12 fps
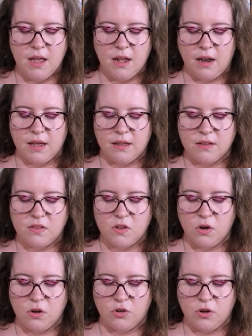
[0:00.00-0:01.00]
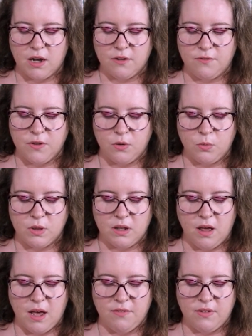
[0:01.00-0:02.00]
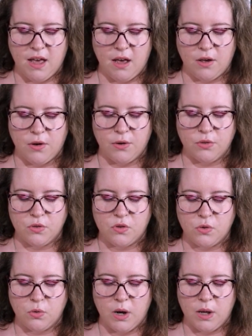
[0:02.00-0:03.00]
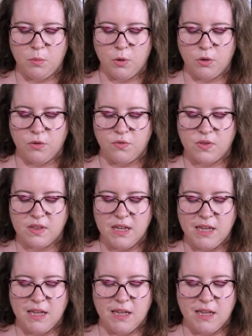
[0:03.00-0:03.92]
Like a stock truck filled with live cargo, the story moves